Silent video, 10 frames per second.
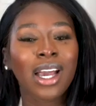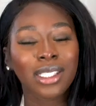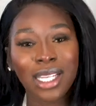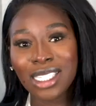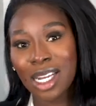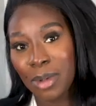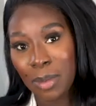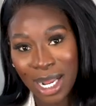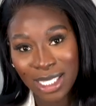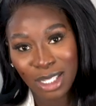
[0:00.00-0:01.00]
because there's going to
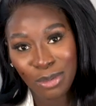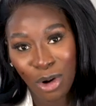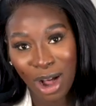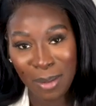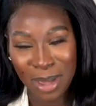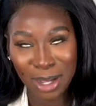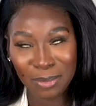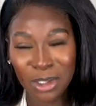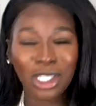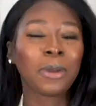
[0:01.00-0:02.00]
be plenty more coming.
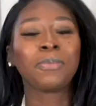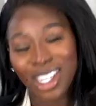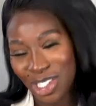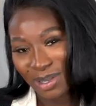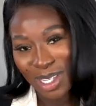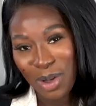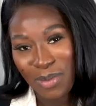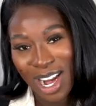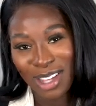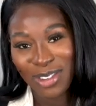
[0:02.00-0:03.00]
So I shall see you
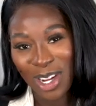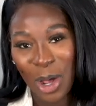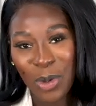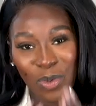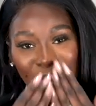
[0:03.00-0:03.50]
in my next video.